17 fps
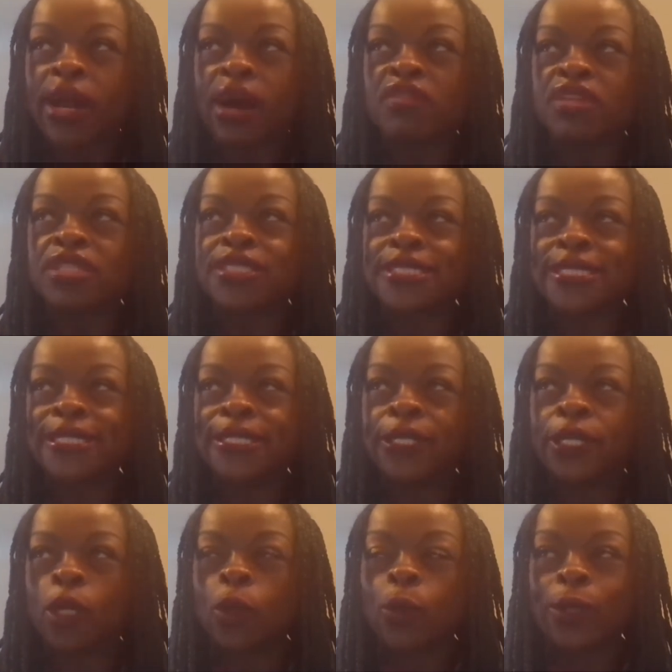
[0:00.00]
And
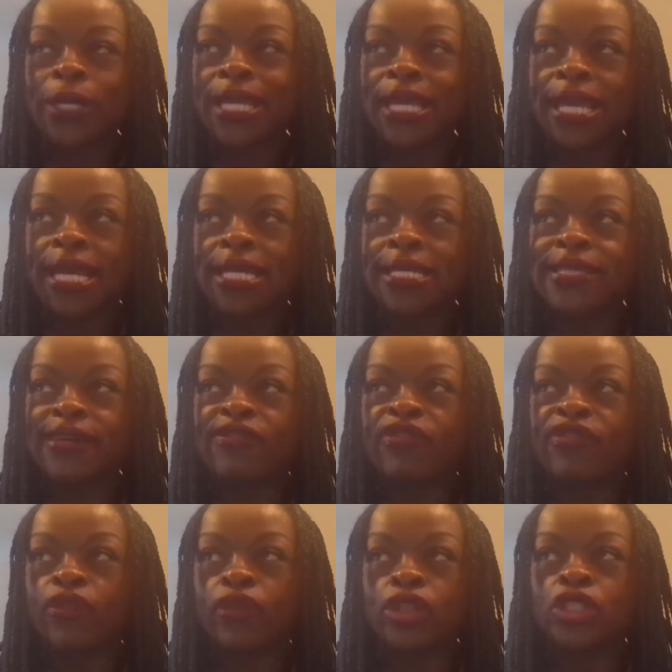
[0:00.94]
obviously, we can't
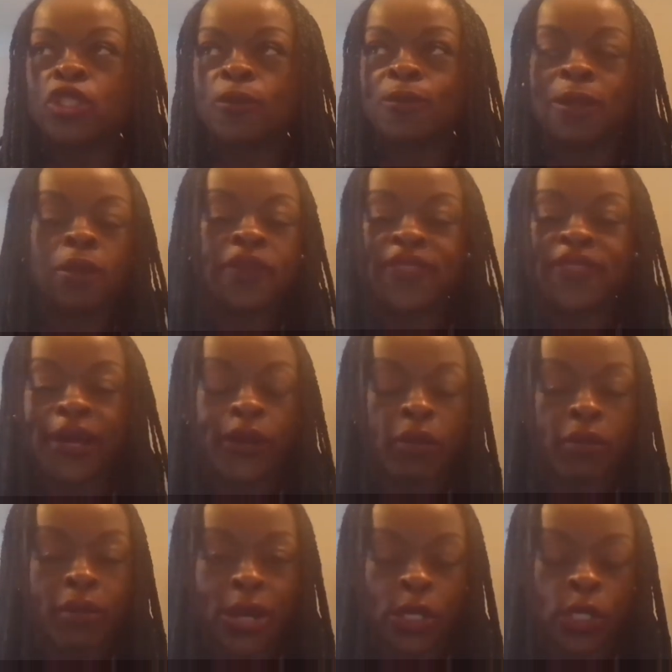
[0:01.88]
afford to be
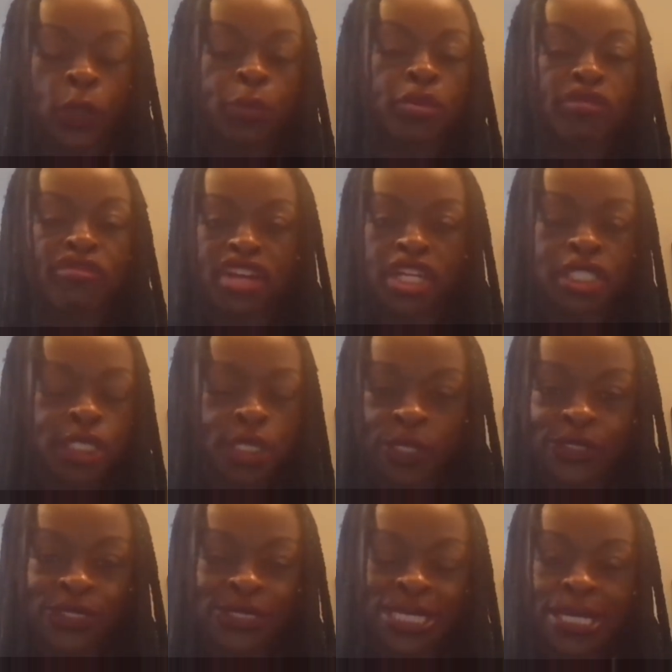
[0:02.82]
without our medical
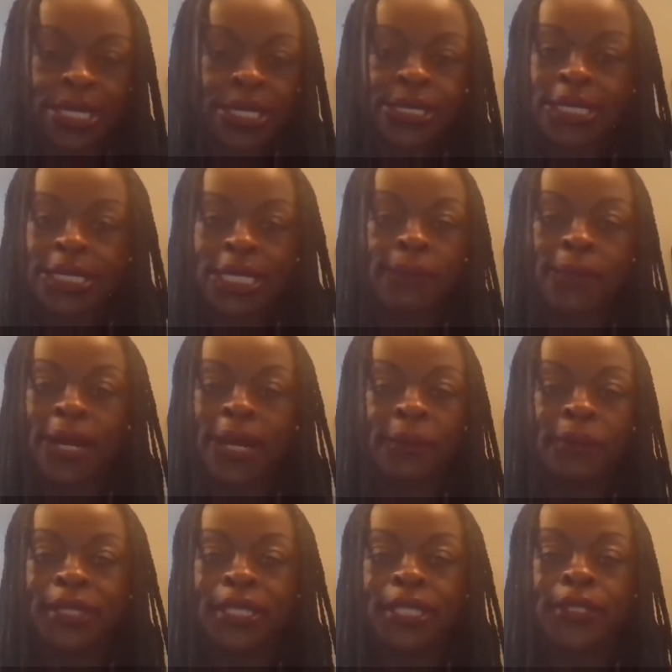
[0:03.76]
professionals. That
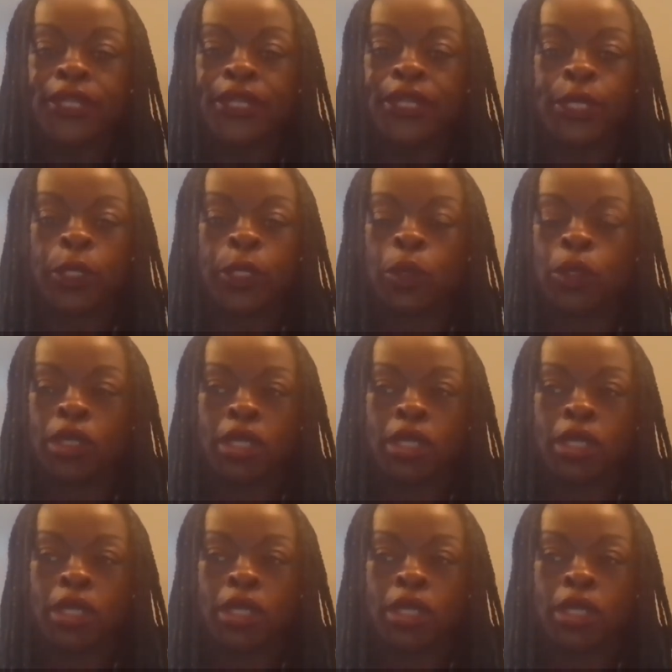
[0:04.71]
might mean,